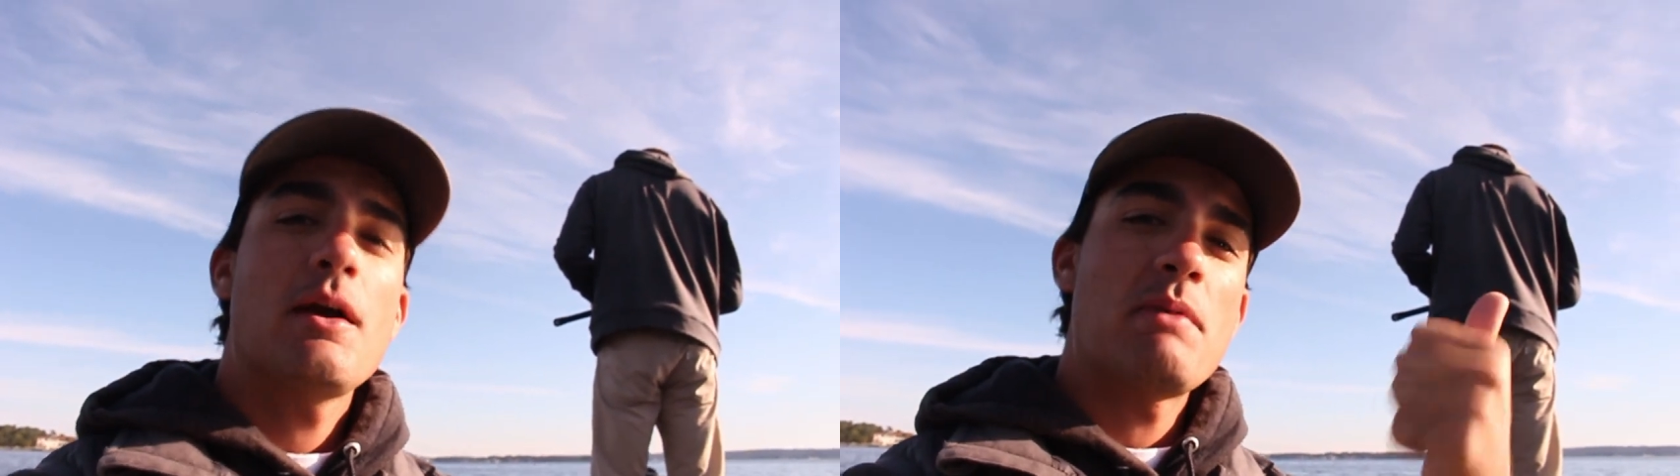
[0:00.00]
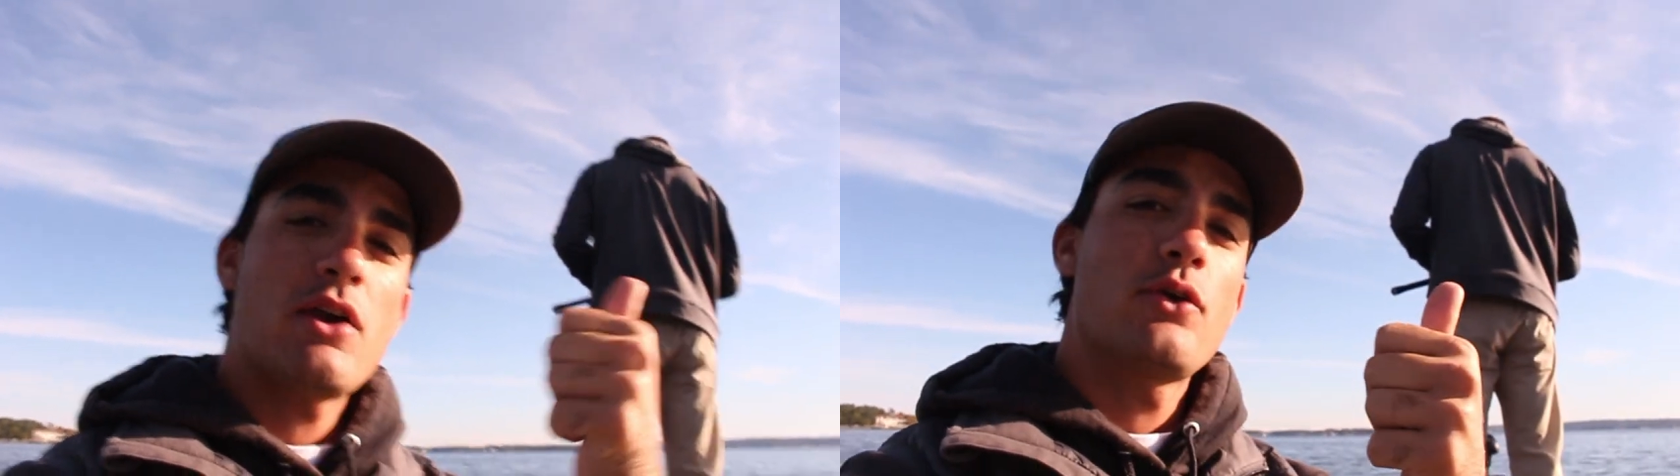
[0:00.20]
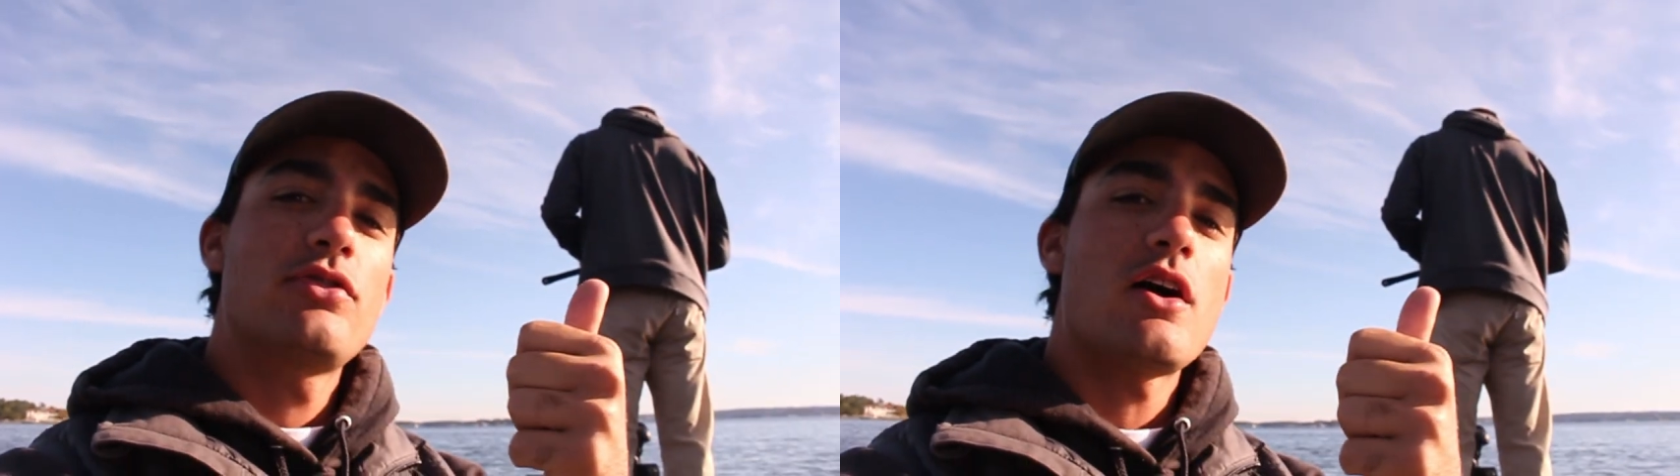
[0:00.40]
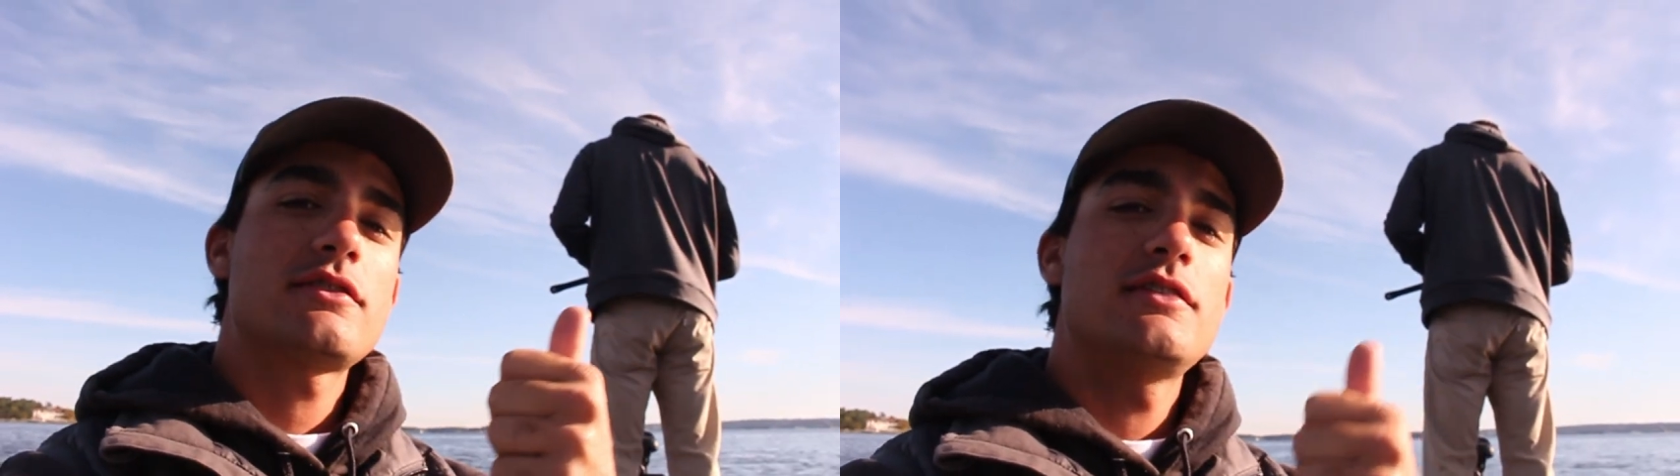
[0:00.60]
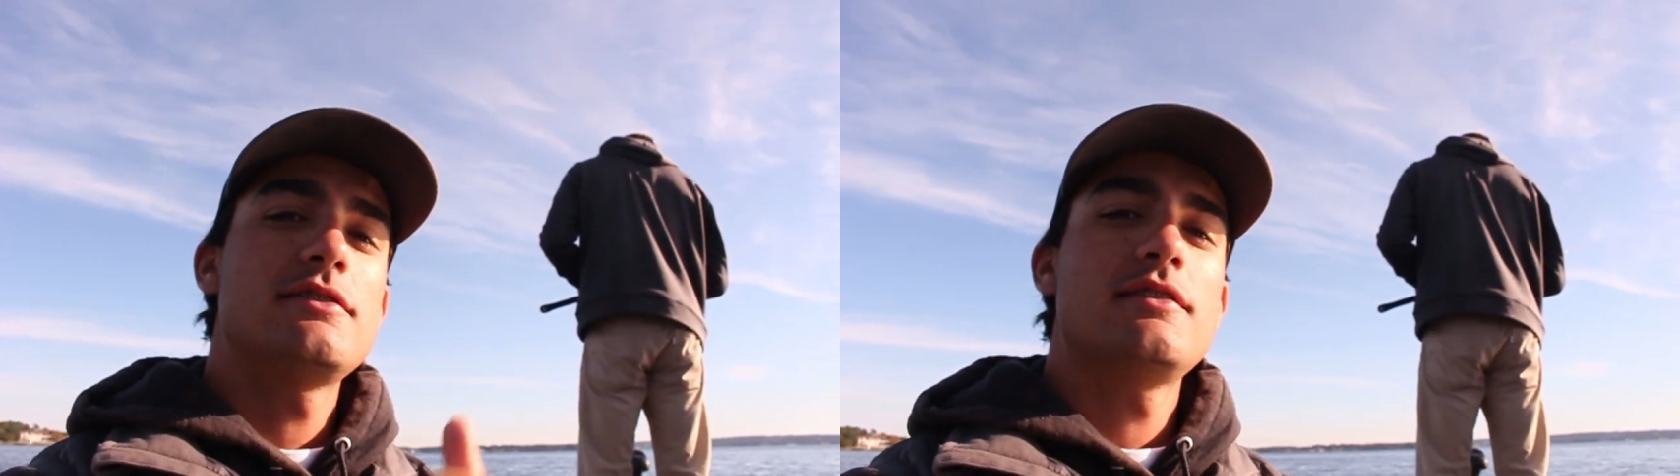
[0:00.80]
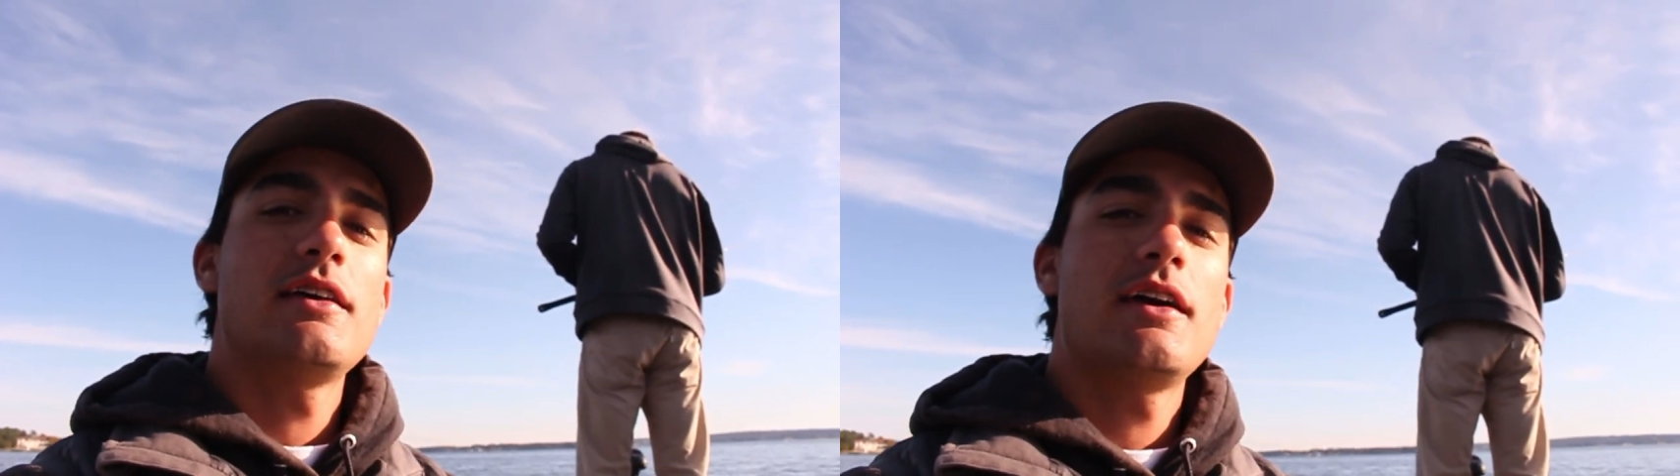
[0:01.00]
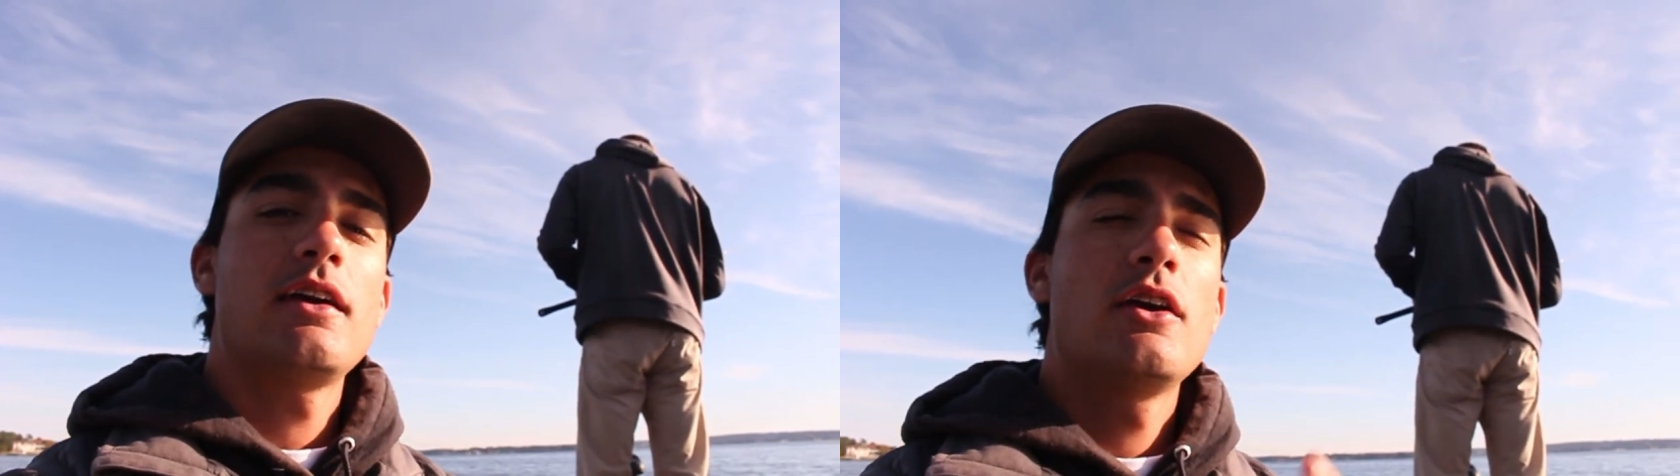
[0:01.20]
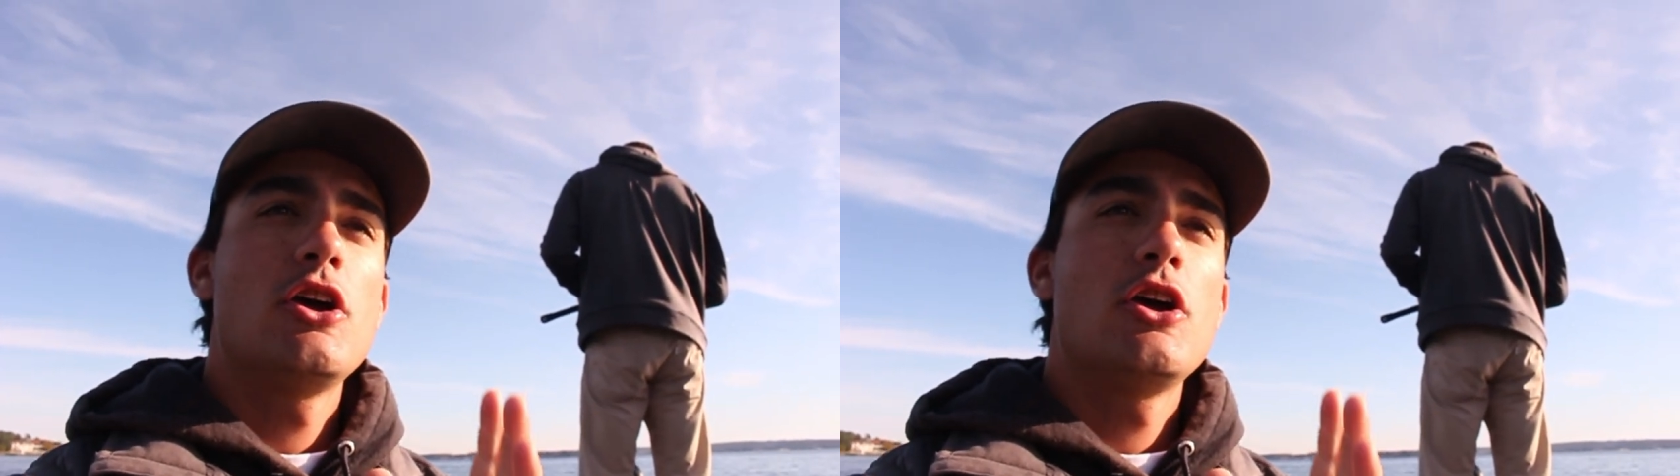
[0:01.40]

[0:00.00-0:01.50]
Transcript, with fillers: I'm out here with Noxit today.